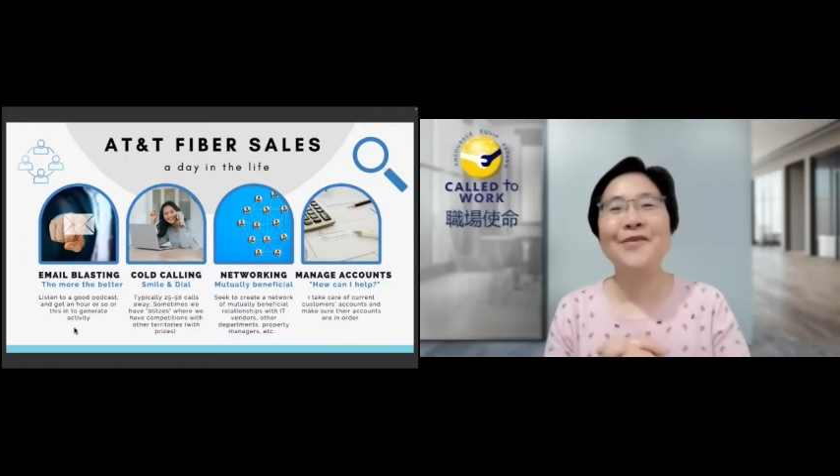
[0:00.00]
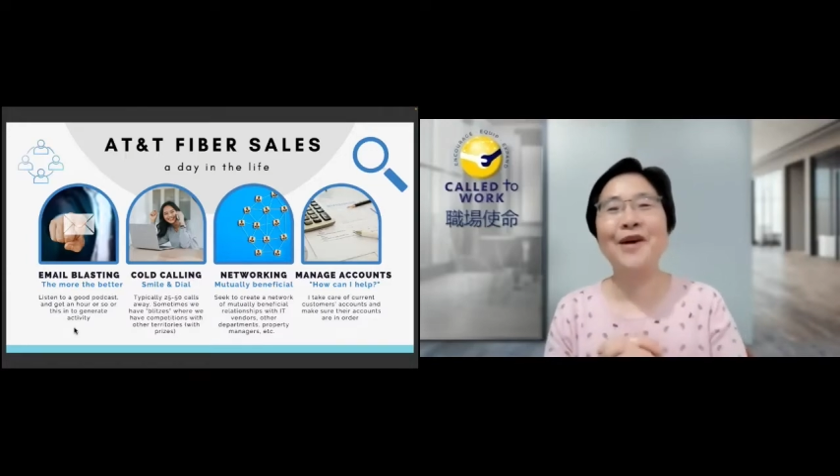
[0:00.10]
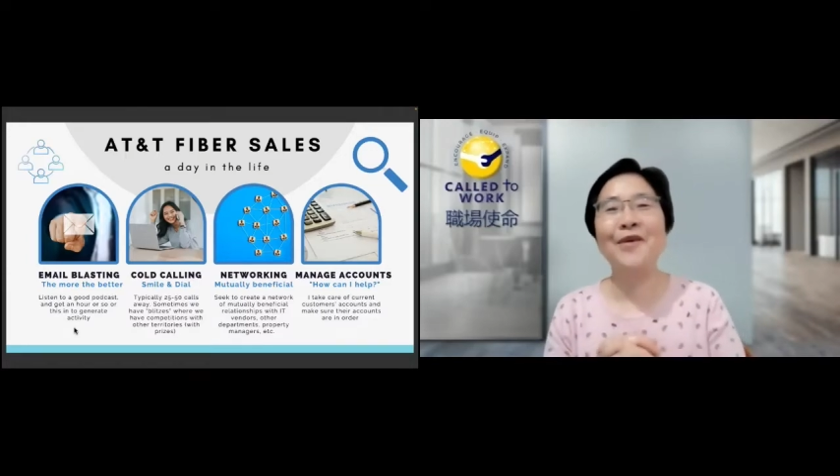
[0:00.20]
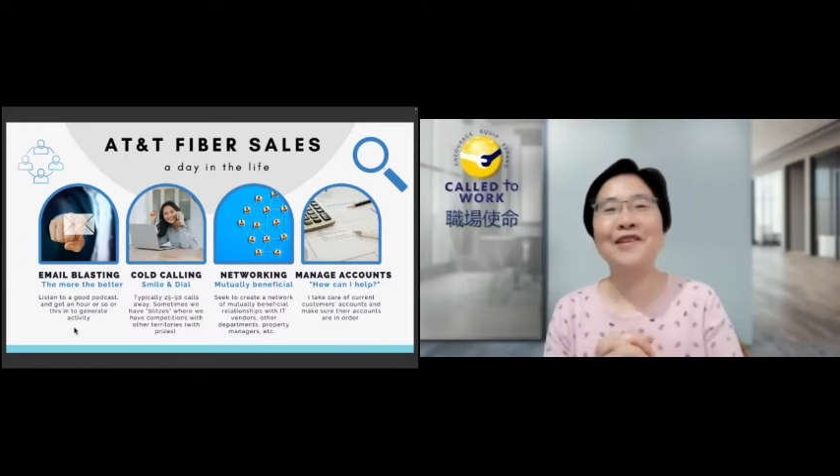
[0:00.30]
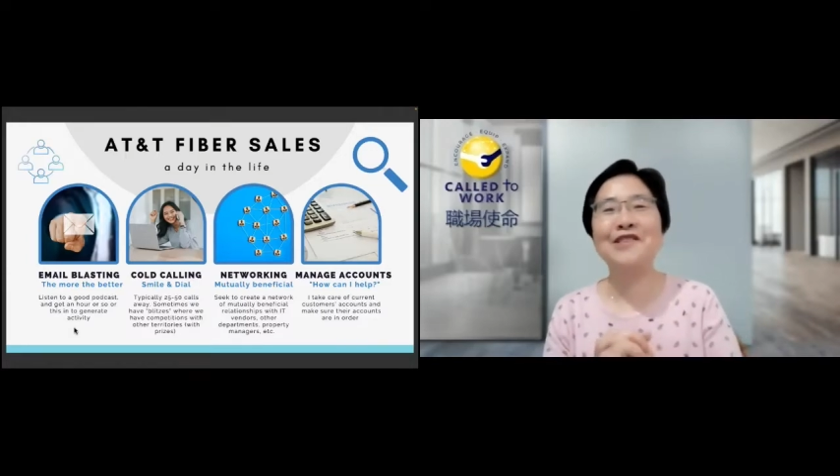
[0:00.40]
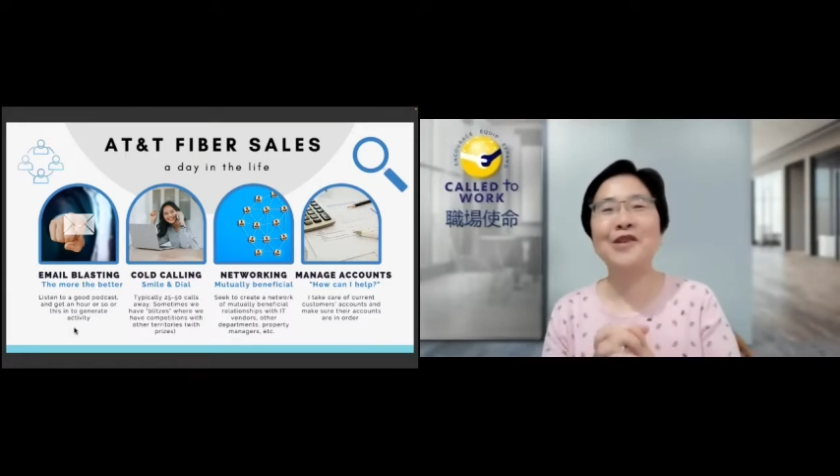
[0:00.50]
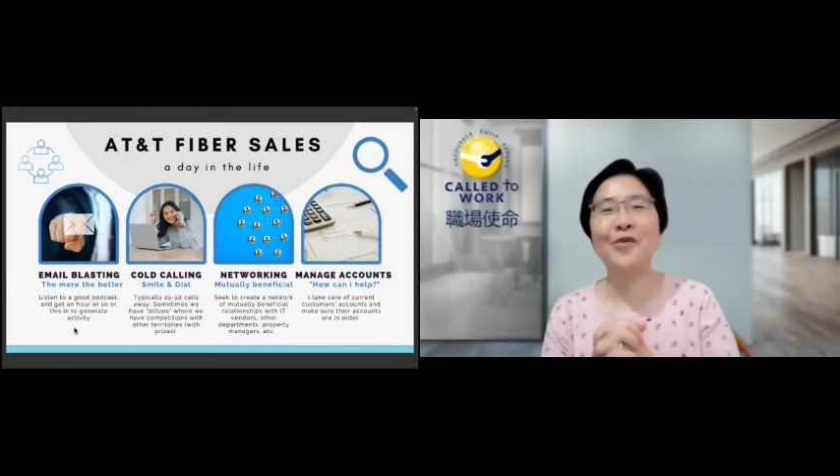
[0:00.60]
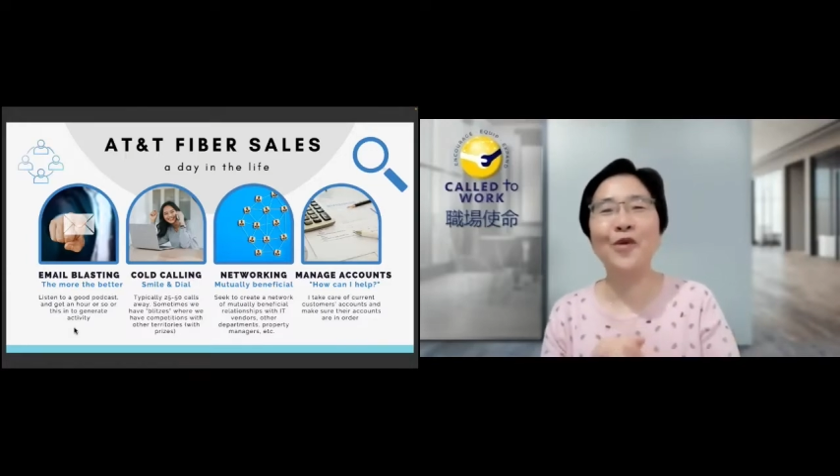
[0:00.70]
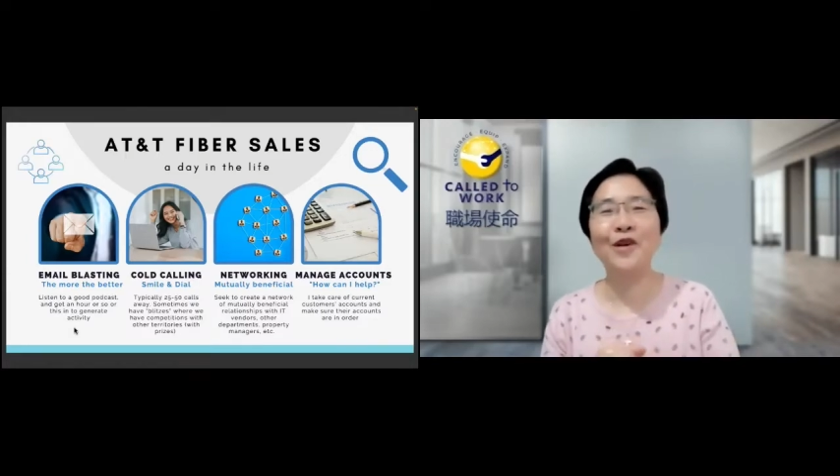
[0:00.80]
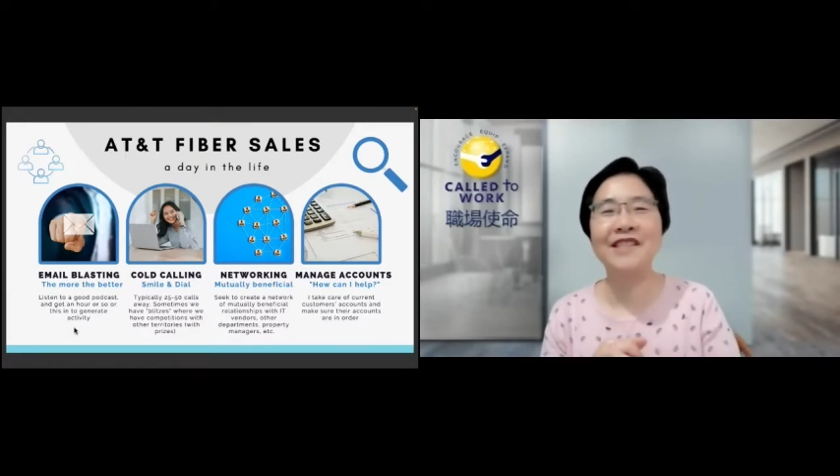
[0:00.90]
what was the
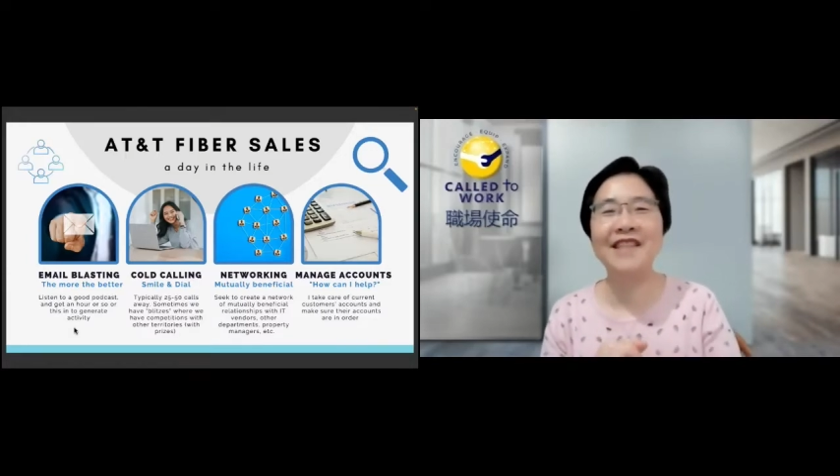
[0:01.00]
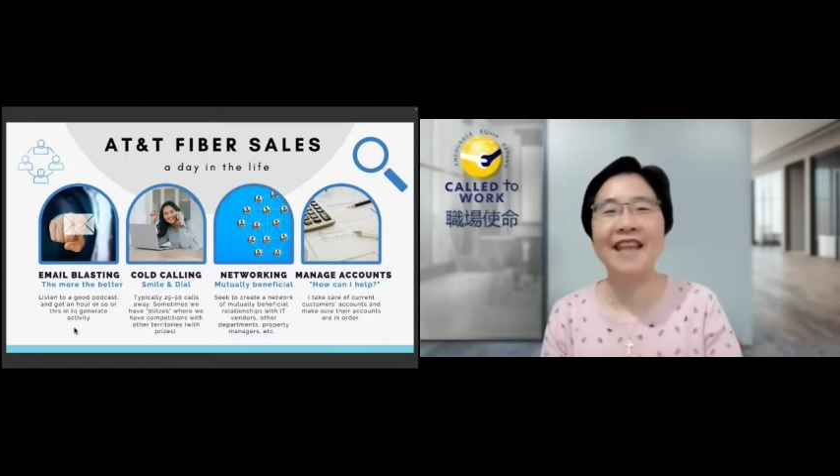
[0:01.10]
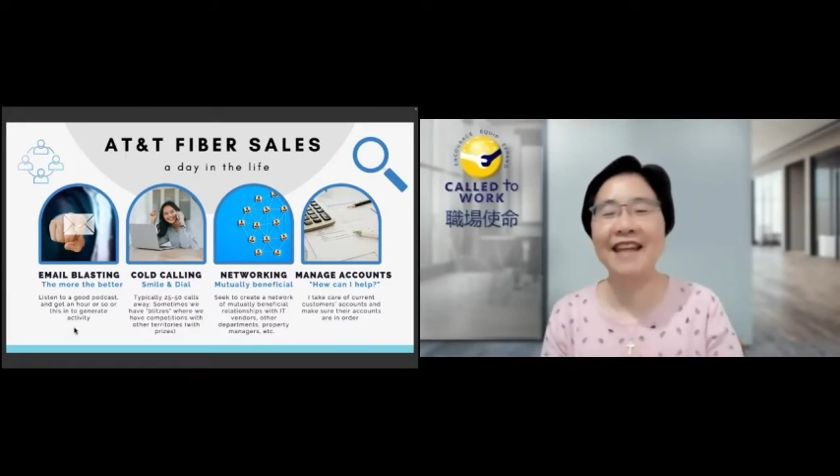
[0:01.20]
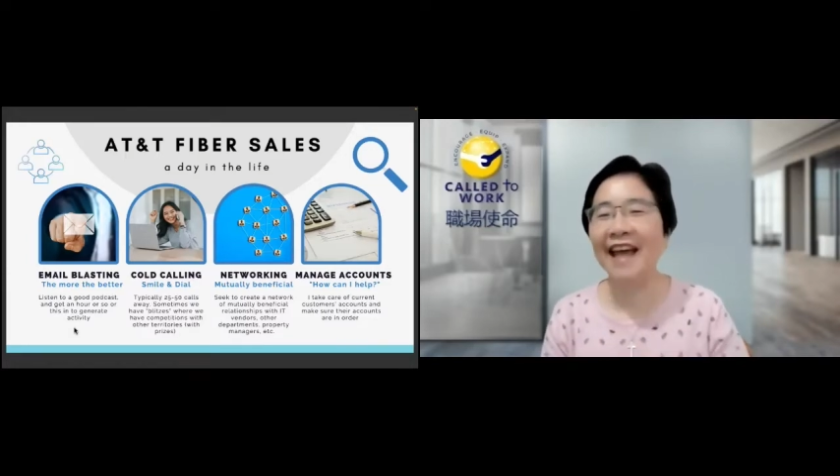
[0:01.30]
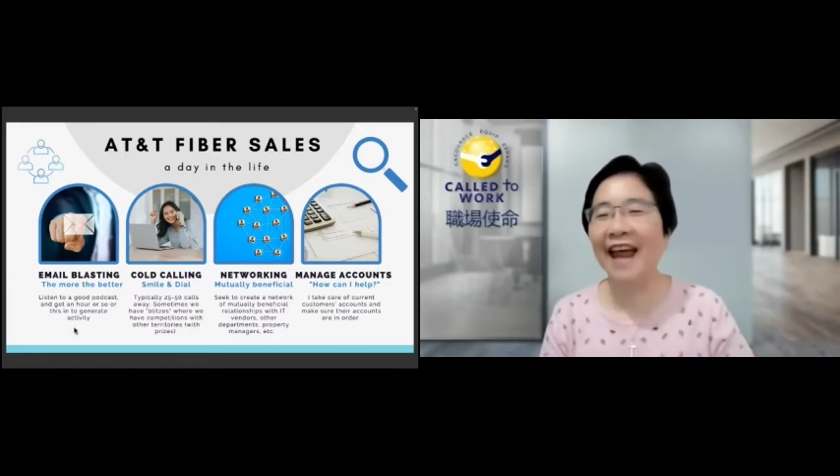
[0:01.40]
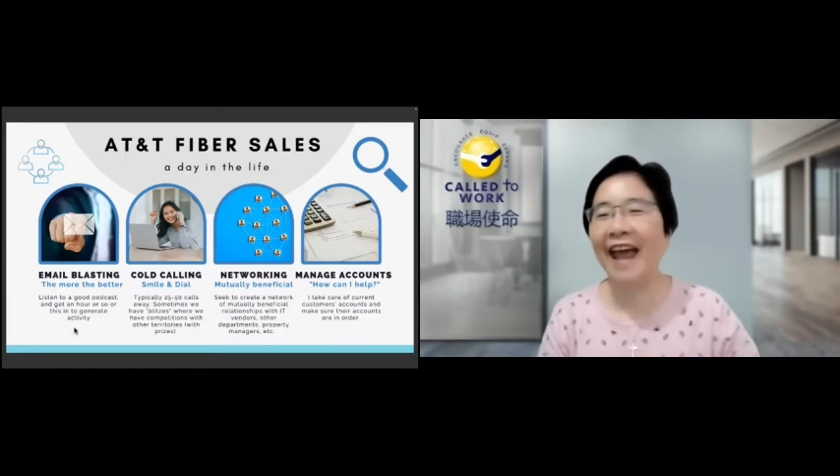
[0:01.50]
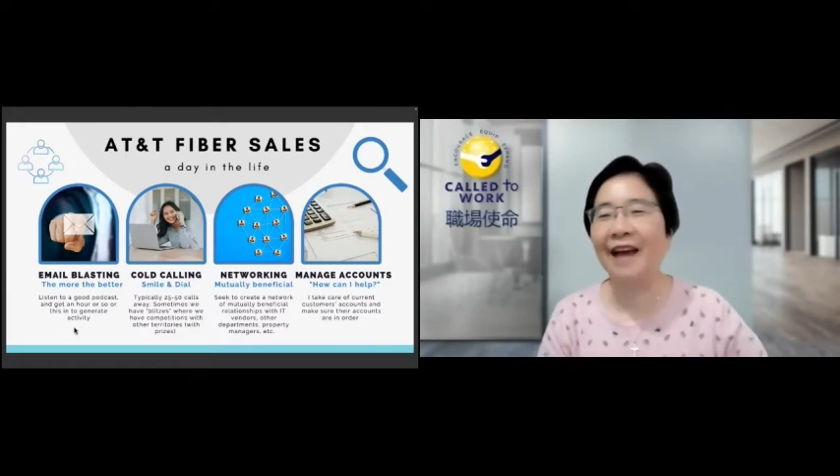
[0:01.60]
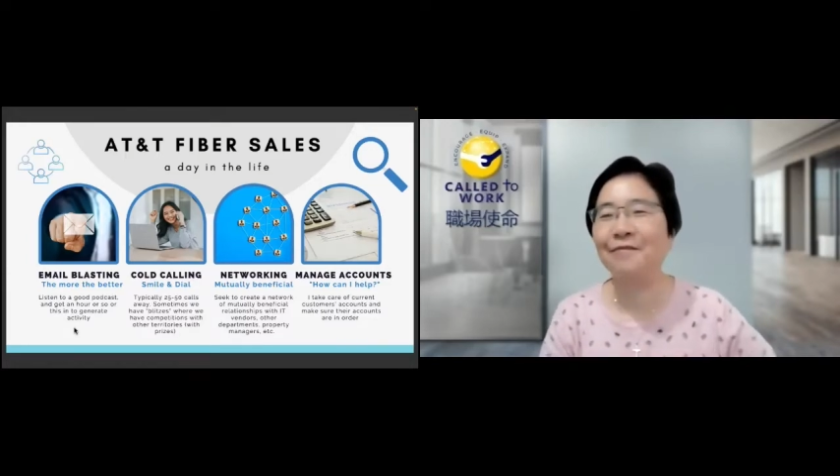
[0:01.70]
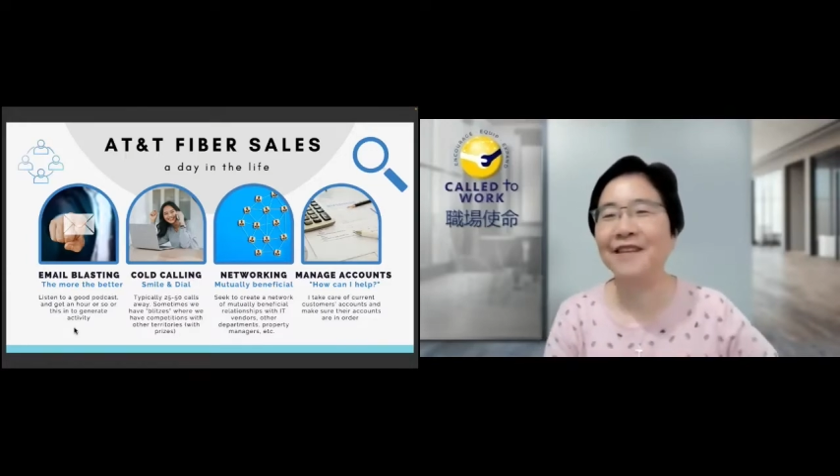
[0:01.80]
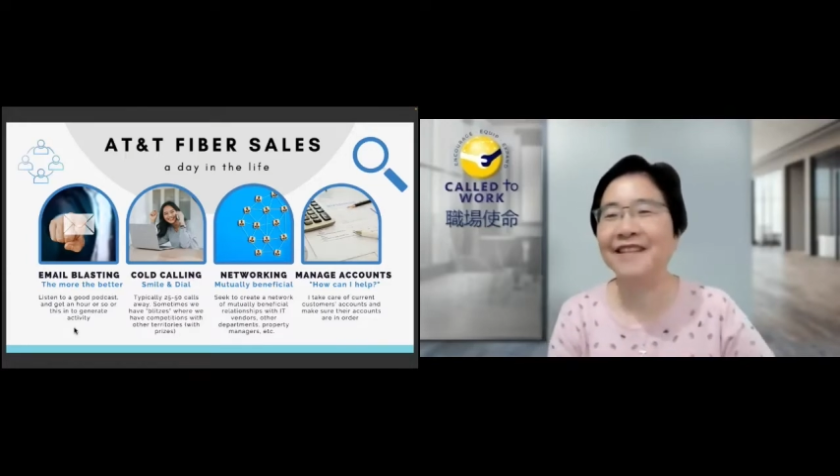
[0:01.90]
worst thing that
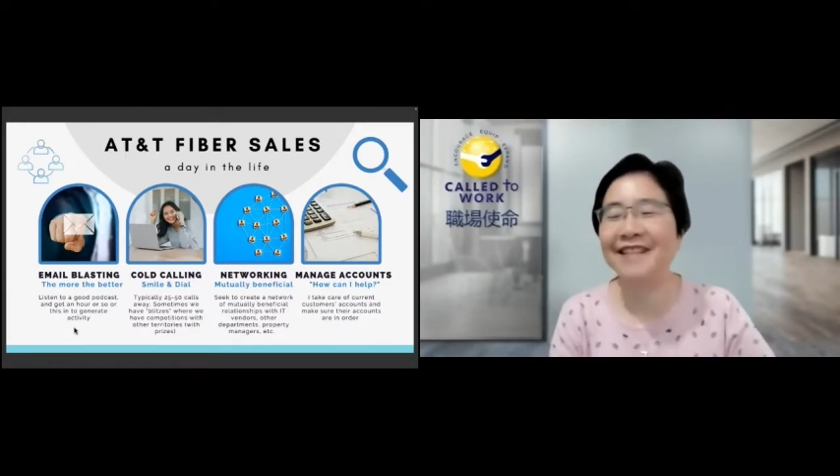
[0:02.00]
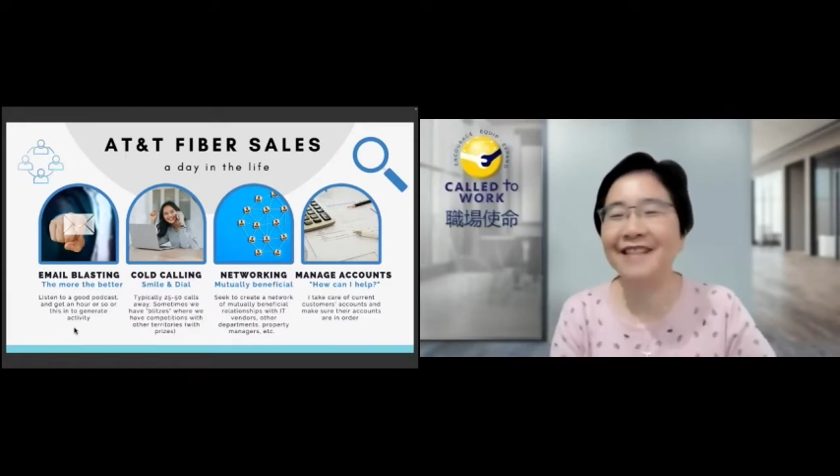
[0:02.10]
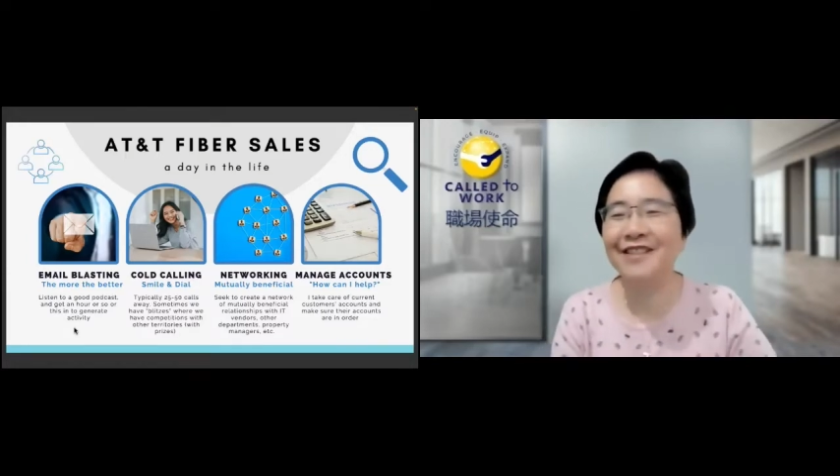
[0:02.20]
happened